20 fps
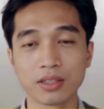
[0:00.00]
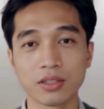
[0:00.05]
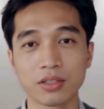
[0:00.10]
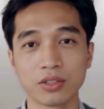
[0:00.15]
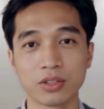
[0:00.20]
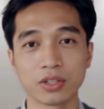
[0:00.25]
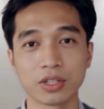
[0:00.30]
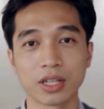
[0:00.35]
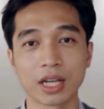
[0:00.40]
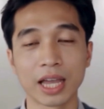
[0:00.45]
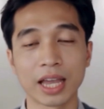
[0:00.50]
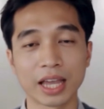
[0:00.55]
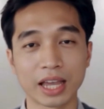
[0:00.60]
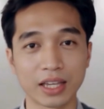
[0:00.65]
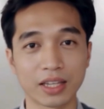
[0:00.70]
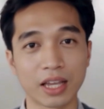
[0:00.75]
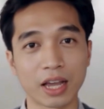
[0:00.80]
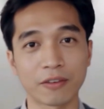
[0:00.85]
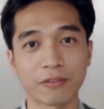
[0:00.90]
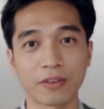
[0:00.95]
isn't just
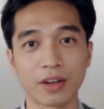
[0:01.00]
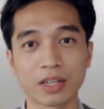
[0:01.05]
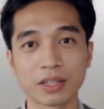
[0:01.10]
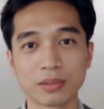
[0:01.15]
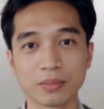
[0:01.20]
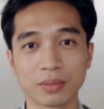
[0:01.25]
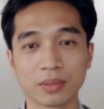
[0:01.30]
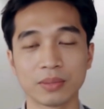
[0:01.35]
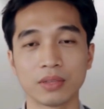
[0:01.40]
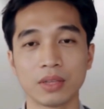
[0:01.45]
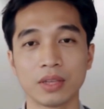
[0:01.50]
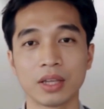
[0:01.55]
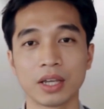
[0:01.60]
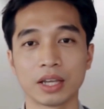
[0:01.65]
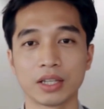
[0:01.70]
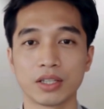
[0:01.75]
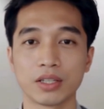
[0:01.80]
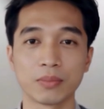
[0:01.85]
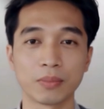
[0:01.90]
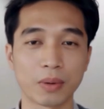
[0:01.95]
any divestment,
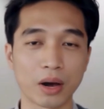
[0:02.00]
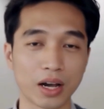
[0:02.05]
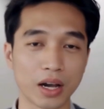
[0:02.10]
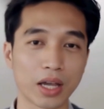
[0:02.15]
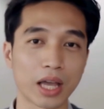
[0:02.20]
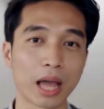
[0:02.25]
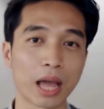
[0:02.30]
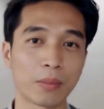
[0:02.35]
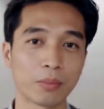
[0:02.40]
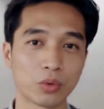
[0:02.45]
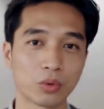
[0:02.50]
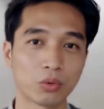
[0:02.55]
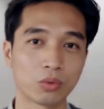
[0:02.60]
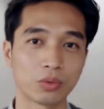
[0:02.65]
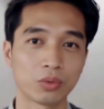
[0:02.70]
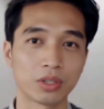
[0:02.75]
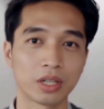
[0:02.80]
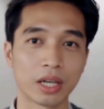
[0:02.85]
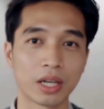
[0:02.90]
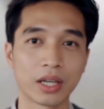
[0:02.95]
it's smart capital
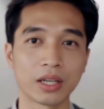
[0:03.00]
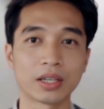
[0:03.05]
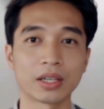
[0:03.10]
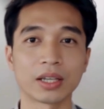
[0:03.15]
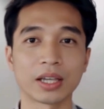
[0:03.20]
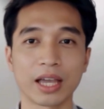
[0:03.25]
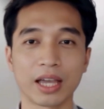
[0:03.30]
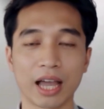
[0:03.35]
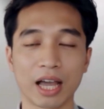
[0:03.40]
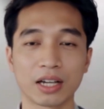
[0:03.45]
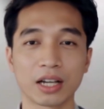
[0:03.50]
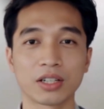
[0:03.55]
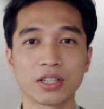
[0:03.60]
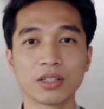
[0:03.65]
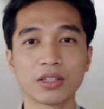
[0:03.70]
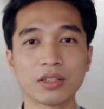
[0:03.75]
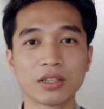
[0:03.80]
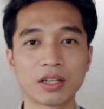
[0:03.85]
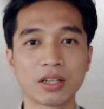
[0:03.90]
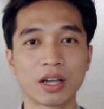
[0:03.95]
recycling in
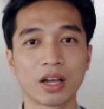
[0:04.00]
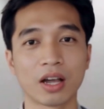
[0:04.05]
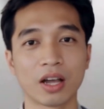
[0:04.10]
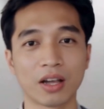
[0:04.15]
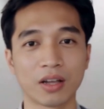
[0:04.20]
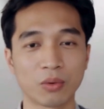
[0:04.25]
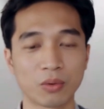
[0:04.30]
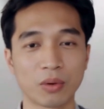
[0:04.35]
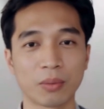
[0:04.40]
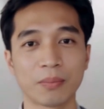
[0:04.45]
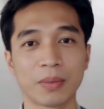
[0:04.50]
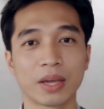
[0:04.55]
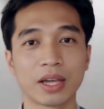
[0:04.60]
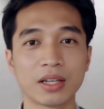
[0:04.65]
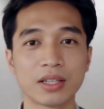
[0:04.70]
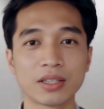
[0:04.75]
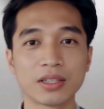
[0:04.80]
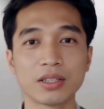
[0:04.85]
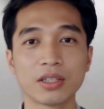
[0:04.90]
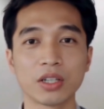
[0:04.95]
action. What
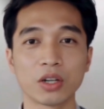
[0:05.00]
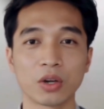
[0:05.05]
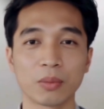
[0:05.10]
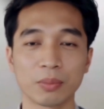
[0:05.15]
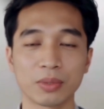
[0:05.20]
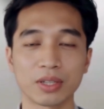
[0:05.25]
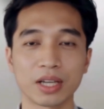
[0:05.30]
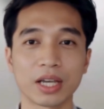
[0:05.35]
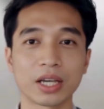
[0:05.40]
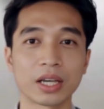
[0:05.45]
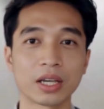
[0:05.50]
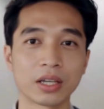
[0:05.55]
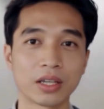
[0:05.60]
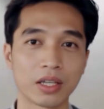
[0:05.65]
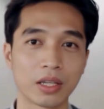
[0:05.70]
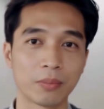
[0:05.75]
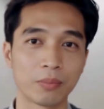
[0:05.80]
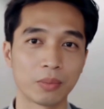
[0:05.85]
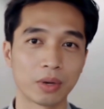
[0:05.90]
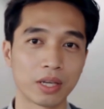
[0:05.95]
makes this deal
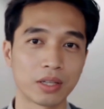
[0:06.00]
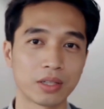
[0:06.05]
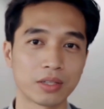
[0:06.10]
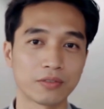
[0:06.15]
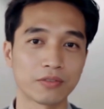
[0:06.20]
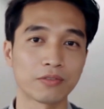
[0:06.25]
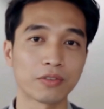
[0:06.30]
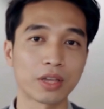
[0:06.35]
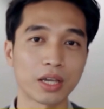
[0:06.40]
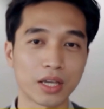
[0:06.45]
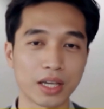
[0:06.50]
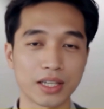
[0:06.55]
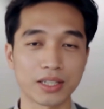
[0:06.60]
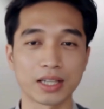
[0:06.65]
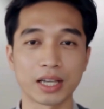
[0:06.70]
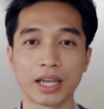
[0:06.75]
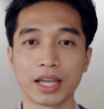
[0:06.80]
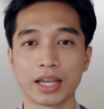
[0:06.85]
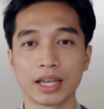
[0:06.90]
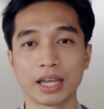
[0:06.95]
particularly impressive
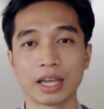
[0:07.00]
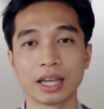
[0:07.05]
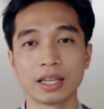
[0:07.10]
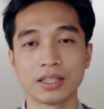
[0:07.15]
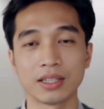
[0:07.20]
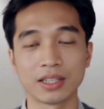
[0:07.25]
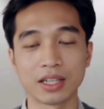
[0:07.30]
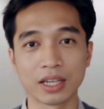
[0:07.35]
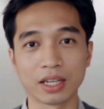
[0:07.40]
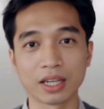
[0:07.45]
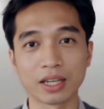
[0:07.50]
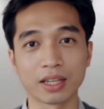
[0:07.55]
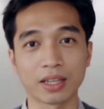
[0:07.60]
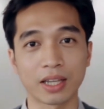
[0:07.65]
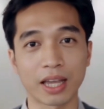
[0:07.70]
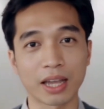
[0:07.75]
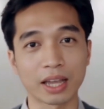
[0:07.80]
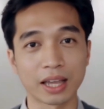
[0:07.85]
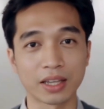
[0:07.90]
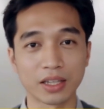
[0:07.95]
is that KIT is getting a
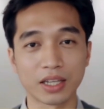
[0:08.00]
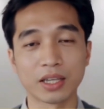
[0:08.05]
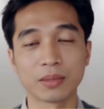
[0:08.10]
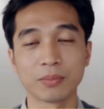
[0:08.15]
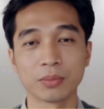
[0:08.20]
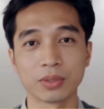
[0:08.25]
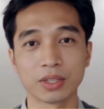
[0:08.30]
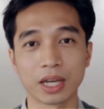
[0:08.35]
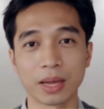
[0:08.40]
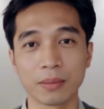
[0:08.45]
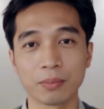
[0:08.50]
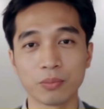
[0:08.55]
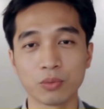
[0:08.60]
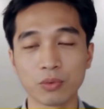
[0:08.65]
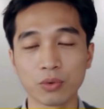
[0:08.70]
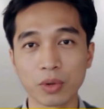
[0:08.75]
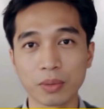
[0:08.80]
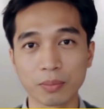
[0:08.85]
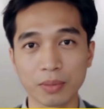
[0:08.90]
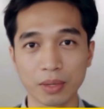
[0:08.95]

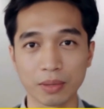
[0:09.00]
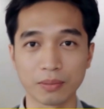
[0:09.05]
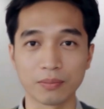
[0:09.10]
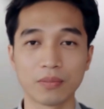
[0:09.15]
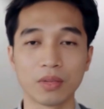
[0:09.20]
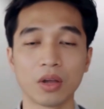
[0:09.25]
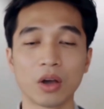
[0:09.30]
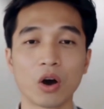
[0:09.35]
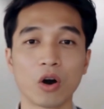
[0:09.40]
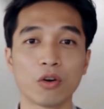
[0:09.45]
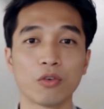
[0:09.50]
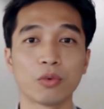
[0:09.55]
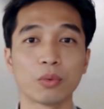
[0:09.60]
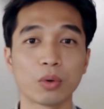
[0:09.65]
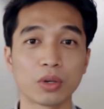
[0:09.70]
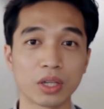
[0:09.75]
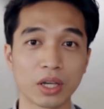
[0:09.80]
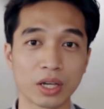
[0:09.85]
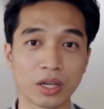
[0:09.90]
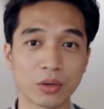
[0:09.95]
19% premium over
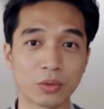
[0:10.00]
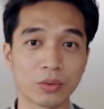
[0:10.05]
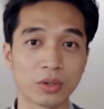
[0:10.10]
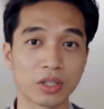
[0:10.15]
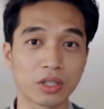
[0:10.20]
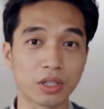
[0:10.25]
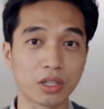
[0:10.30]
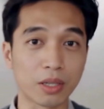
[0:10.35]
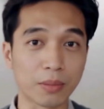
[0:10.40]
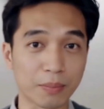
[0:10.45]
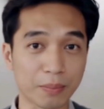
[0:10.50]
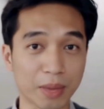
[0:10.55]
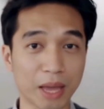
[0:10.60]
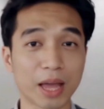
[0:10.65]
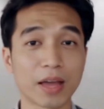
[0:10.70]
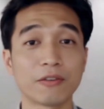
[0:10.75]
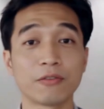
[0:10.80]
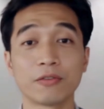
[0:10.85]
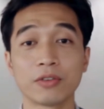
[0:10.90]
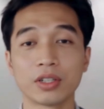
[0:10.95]
what they originally
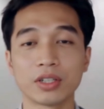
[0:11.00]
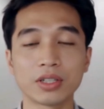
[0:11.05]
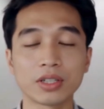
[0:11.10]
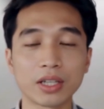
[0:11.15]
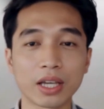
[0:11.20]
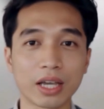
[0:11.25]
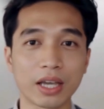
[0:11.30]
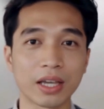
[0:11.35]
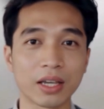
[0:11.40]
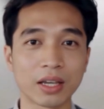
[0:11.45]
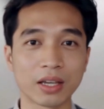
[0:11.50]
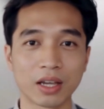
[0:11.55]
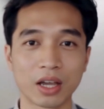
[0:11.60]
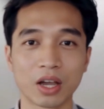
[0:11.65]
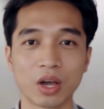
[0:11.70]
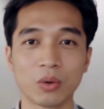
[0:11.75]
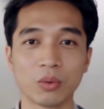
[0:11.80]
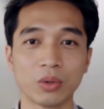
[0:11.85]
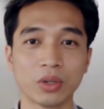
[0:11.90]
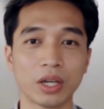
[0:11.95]
paid for this stake
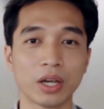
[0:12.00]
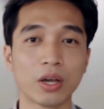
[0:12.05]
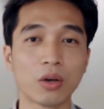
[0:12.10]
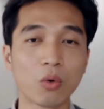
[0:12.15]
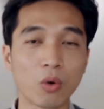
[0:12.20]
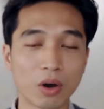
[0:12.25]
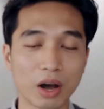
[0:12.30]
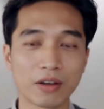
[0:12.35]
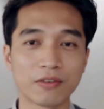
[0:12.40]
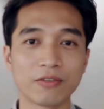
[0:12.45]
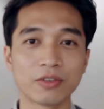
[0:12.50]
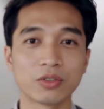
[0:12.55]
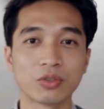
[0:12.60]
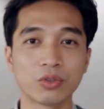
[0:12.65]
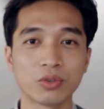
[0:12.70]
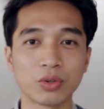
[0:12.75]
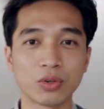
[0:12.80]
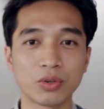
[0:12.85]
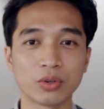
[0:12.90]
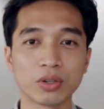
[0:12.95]
when they acquired
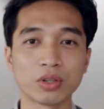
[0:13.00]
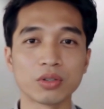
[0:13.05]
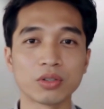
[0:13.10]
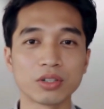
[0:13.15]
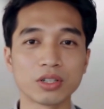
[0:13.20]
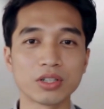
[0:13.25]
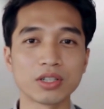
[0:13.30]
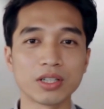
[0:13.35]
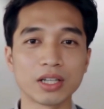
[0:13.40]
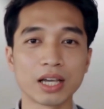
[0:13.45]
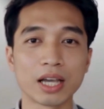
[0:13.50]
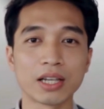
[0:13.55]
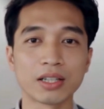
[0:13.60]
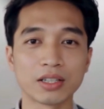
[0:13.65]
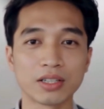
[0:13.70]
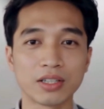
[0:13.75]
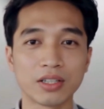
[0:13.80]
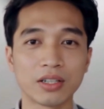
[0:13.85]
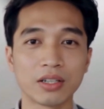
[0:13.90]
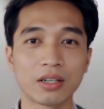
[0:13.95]
Ventura just
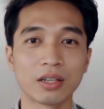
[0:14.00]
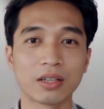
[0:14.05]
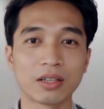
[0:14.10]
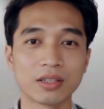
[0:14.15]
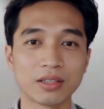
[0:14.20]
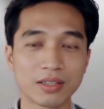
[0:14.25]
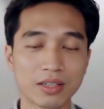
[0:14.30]
last year.